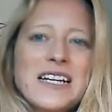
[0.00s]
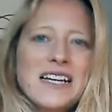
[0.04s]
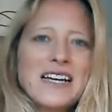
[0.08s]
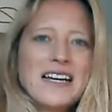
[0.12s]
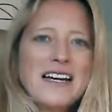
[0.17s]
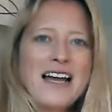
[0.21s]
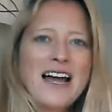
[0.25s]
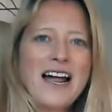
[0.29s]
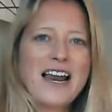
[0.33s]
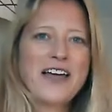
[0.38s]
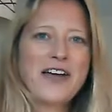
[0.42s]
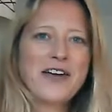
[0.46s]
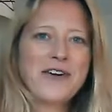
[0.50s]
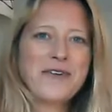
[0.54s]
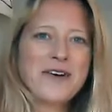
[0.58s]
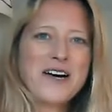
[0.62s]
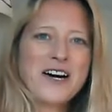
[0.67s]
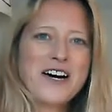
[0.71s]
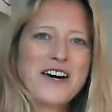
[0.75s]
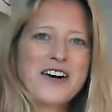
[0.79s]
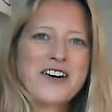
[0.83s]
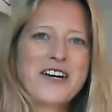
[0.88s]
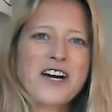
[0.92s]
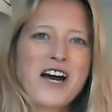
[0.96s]
Hello,
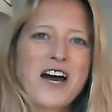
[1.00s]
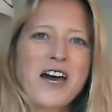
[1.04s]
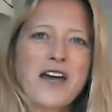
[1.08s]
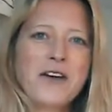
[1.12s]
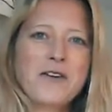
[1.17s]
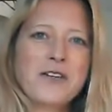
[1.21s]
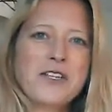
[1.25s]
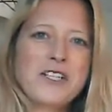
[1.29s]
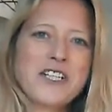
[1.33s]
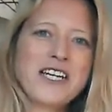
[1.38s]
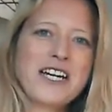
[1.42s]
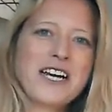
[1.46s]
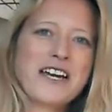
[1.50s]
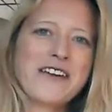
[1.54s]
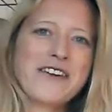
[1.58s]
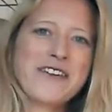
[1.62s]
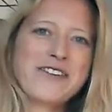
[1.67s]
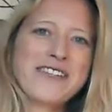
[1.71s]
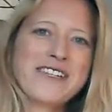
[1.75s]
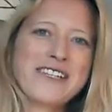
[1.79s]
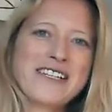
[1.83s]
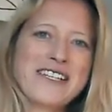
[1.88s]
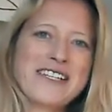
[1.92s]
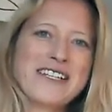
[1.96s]
Argyle
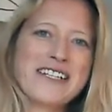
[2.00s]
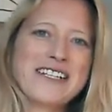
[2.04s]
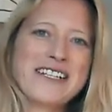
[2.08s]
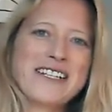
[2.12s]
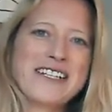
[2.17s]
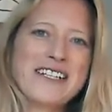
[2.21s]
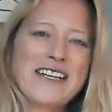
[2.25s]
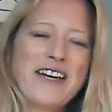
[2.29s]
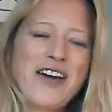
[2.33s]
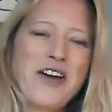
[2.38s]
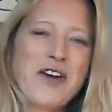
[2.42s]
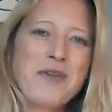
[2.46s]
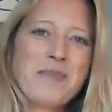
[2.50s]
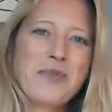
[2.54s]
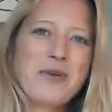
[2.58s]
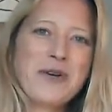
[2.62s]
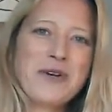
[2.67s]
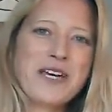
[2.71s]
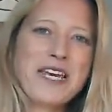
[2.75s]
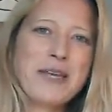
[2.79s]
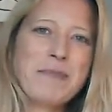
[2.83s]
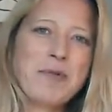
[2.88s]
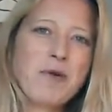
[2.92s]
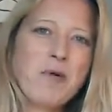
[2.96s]
Cellos. Hope
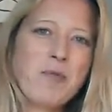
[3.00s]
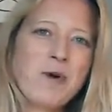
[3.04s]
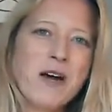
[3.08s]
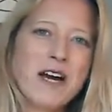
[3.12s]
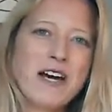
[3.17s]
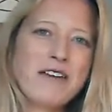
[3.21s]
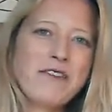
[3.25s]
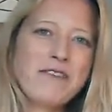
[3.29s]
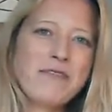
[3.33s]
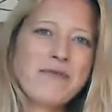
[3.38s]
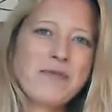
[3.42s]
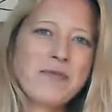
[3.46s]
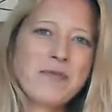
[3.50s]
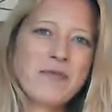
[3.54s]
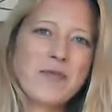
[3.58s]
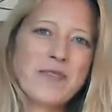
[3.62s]
you're keeping well.